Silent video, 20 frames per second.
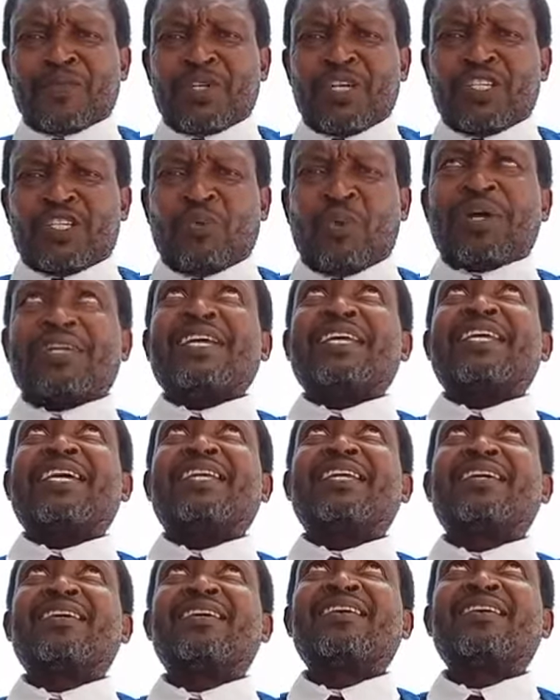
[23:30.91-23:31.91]
So what they
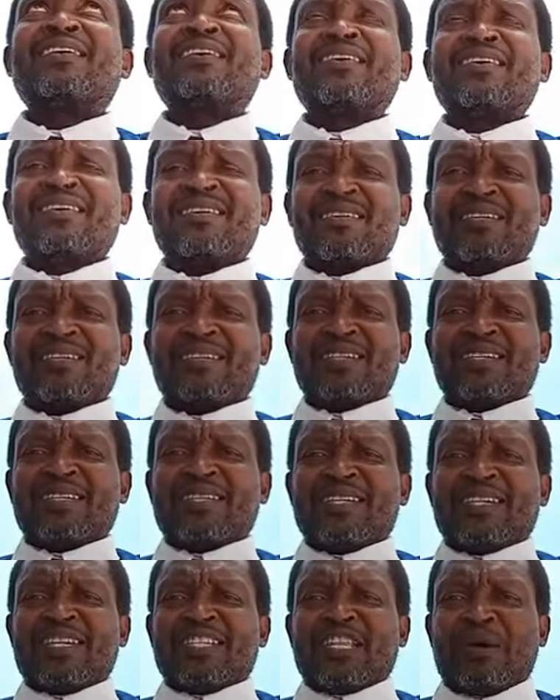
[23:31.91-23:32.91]
did,
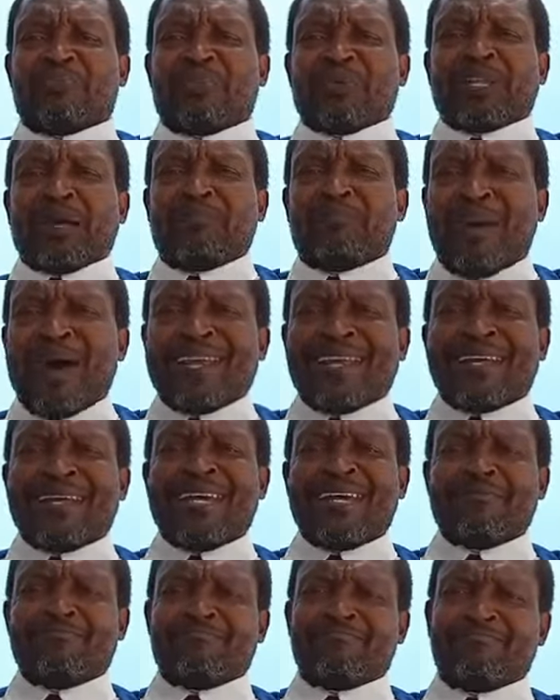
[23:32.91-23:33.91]
they put a ban on
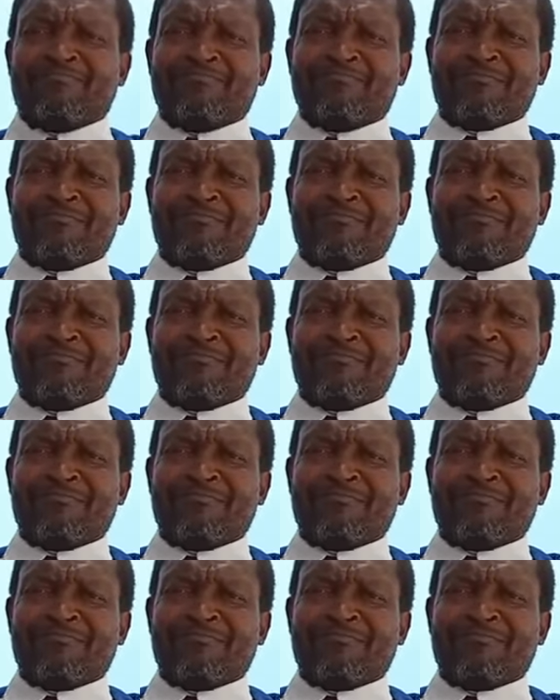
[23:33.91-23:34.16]
him